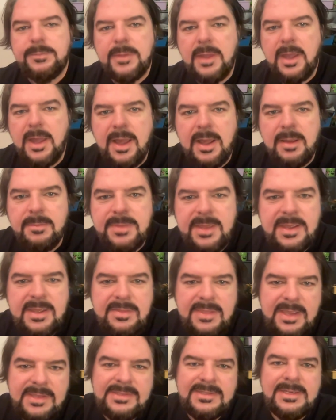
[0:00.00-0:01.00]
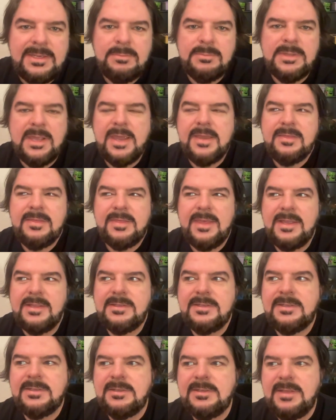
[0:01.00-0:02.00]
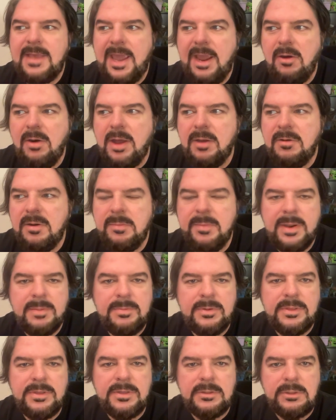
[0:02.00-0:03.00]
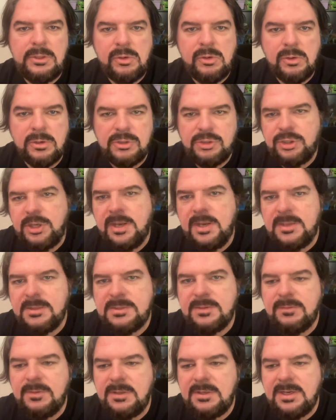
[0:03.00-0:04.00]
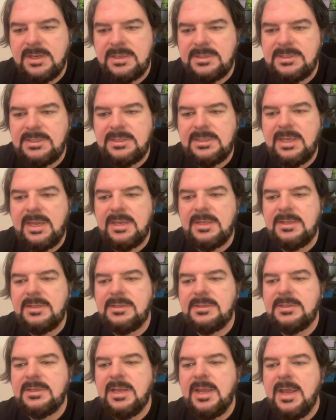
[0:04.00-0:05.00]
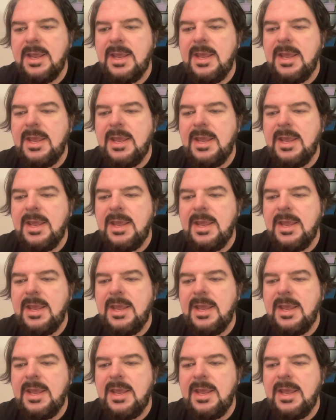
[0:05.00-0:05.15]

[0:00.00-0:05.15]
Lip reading: That seemed like that's how I remembered the New York Giants of the 1980s.